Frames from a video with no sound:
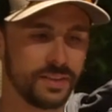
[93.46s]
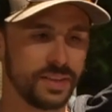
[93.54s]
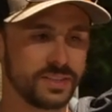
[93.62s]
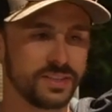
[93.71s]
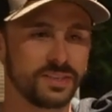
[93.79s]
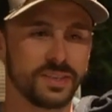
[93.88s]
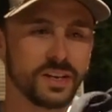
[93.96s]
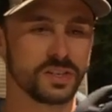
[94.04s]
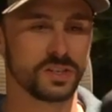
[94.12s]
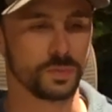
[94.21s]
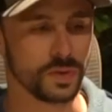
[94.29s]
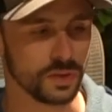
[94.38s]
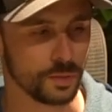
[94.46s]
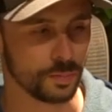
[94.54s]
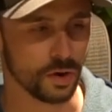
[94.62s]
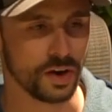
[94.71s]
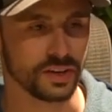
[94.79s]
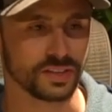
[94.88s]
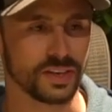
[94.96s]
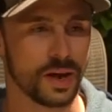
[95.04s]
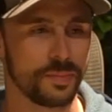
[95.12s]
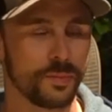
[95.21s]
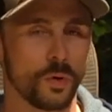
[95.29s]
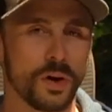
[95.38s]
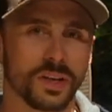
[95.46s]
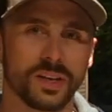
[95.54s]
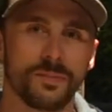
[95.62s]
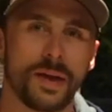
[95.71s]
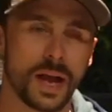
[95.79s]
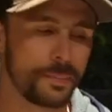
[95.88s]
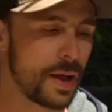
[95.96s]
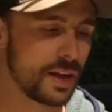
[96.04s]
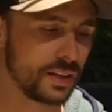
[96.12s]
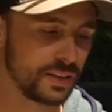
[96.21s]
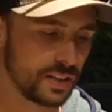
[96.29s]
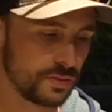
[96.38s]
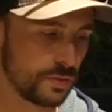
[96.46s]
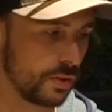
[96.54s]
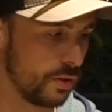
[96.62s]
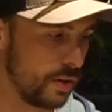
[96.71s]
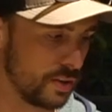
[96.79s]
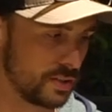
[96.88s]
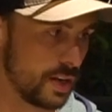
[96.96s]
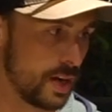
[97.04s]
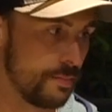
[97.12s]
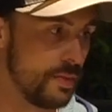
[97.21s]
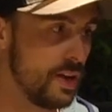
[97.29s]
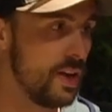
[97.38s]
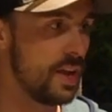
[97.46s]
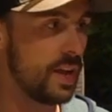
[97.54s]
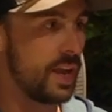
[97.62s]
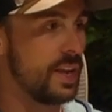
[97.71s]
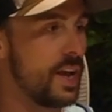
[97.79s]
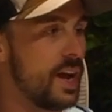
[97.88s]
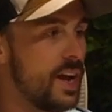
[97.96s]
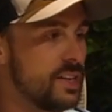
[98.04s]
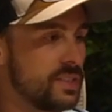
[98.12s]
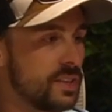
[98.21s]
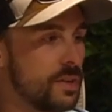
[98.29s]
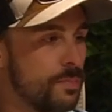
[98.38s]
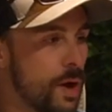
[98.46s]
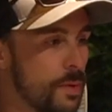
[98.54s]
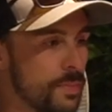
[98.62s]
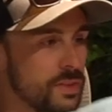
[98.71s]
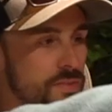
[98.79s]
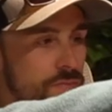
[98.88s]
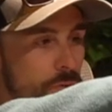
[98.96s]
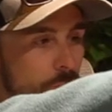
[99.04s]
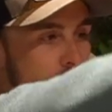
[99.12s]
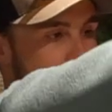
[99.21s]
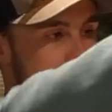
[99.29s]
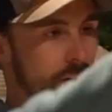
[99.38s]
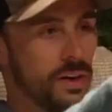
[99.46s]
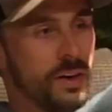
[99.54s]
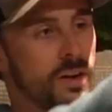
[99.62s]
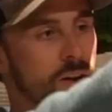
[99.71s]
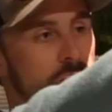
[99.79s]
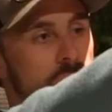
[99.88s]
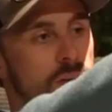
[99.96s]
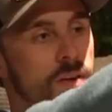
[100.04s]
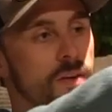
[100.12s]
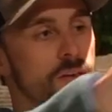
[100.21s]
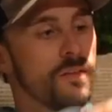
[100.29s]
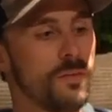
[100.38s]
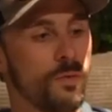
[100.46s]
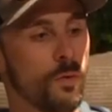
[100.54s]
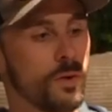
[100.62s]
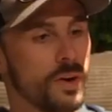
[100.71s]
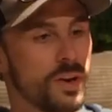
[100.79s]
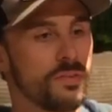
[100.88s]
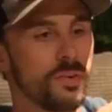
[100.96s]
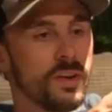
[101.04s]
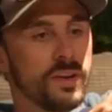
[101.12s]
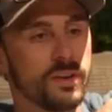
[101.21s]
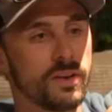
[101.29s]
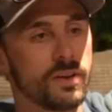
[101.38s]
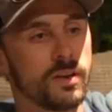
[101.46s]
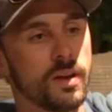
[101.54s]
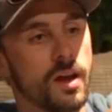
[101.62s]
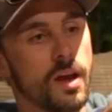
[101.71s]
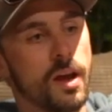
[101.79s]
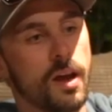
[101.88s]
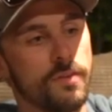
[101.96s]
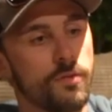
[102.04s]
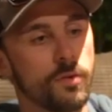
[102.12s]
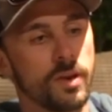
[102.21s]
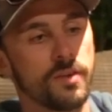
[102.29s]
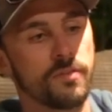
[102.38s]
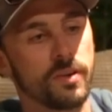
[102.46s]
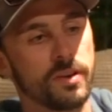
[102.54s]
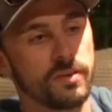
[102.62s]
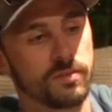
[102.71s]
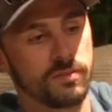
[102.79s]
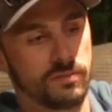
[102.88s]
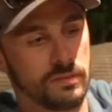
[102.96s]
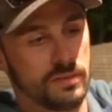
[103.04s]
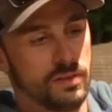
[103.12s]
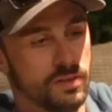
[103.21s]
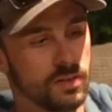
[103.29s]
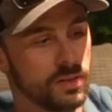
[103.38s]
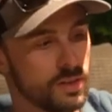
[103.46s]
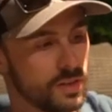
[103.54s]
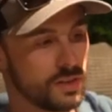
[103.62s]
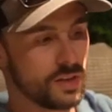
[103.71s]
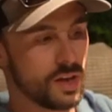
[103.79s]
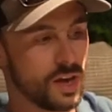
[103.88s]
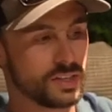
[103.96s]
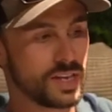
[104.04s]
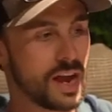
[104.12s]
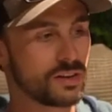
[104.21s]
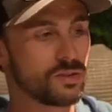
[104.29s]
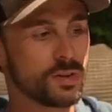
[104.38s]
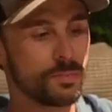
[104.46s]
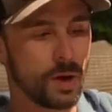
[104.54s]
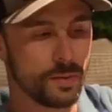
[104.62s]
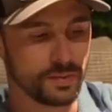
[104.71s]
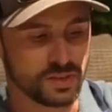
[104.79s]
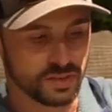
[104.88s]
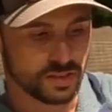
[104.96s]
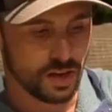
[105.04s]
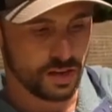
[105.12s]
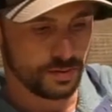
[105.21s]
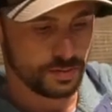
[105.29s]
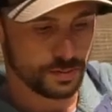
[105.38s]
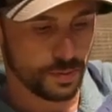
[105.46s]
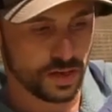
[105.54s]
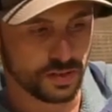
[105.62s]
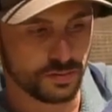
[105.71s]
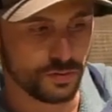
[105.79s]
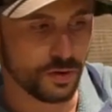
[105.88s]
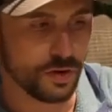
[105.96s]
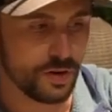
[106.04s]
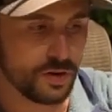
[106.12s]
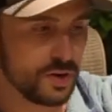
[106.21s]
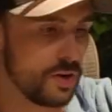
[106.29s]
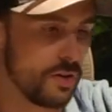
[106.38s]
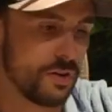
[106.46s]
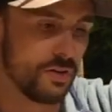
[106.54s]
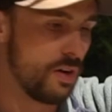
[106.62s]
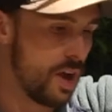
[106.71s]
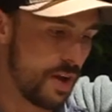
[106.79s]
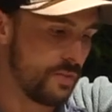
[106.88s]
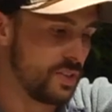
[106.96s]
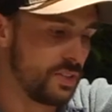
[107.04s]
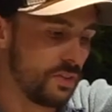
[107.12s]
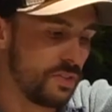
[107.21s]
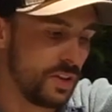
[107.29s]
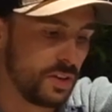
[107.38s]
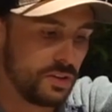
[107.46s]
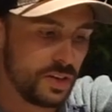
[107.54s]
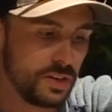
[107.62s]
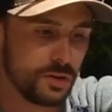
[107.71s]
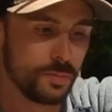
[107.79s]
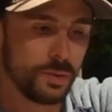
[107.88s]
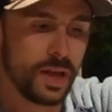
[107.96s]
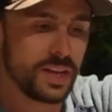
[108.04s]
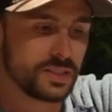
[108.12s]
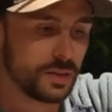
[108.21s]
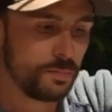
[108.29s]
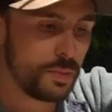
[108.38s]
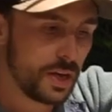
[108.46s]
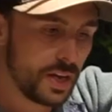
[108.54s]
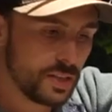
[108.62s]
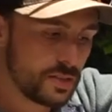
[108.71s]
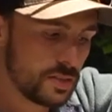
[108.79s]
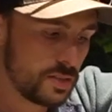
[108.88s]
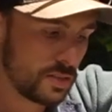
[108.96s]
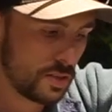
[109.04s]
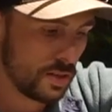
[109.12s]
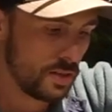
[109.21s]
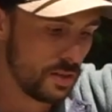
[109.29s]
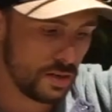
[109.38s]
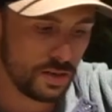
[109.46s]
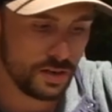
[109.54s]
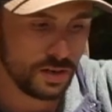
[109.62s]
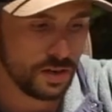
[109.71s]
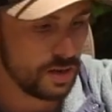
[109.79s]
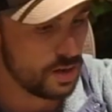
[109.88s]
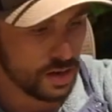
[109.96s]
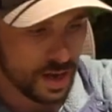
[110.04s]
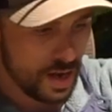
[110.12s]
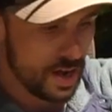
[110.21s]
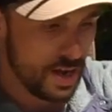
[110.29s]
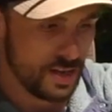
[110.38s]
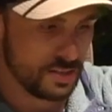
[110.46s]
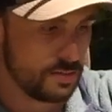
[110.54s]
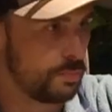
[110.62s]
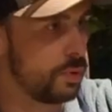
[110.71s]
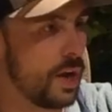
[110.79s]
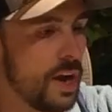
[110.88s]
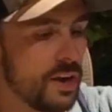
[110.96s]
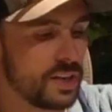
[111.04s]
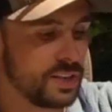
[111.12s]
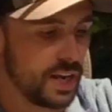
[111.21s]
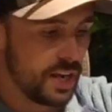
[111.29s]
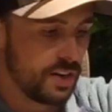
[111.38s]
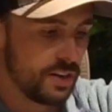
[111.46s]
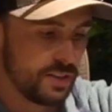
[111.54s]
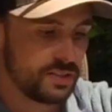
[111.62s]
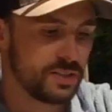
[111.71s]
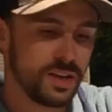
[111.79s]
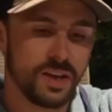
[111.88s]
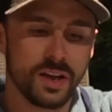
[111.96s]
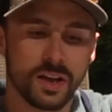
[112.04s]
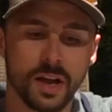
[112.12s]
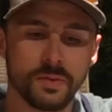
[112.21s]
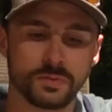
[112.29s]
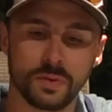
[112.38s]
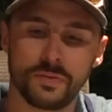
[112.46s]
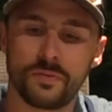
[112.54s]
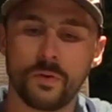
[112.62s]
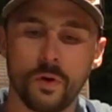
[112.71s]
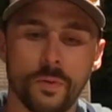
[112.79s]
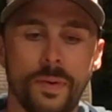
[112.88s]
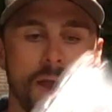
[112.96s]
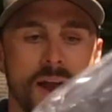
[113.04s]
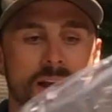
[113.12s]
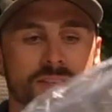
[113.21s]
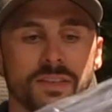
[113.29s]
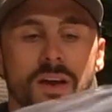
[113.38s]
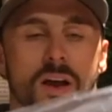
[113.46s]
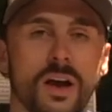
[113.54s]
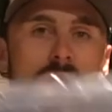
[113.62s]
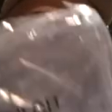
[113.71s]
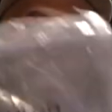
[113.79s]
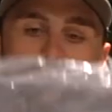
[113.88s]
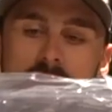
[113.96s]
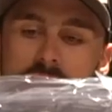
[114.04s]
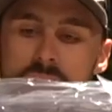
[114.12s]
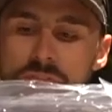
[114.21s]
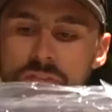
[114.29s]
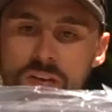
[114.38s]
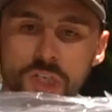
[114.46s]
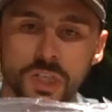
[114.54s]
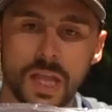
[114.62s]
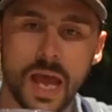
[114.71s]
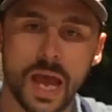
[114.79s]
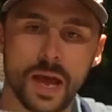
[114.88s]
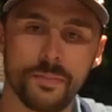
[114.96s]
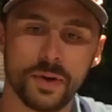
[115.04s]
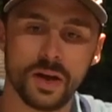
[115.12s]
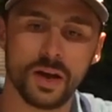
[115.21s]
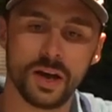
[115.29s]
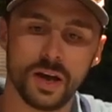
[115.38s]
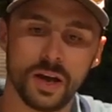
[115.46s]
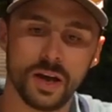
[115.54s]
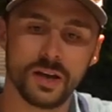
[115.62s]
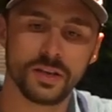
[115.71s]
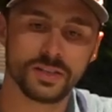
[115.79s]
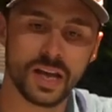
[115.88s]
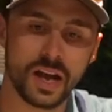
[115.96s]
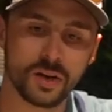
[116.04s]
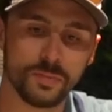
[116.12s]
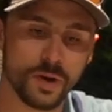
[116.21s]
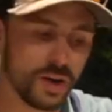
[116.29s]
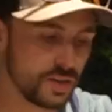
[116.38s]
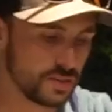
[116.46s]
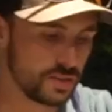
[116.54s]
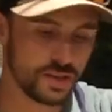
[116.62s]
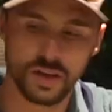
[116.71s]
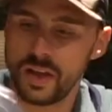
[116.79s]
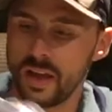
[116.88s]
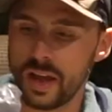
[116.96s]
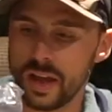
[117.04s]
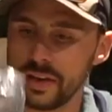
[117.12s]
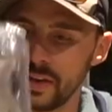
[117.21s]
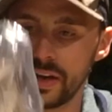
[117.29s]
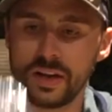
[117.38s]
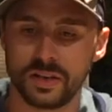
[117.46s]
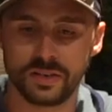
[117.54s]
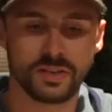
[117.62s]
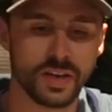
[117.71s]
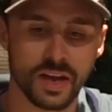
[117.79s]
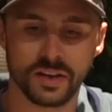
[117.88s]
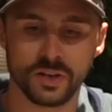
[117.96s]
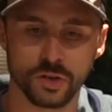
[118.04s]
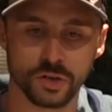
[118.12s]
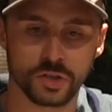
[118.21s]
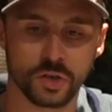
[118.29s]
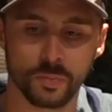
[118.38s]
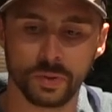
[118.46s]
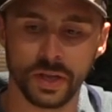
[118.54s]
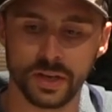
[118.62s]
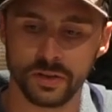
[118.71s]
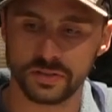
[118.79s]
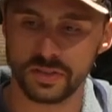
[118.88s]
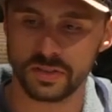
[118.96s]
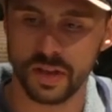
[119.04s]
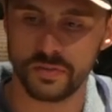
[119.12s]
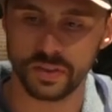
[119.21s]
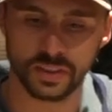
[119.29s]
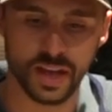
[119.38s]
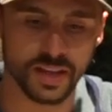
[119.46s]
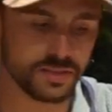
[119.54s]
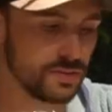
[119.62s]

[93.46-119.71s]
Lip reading: This is such a sweet little product and I've been wanting a backpack like this for a long time. It has compartments for four different tackle compartments. It's got space for your every single thing you need. Your plastic baits, it has plier containers, comes with four packs of the Fishlab tackle box, and yeah, you're just your planos and stuff like that.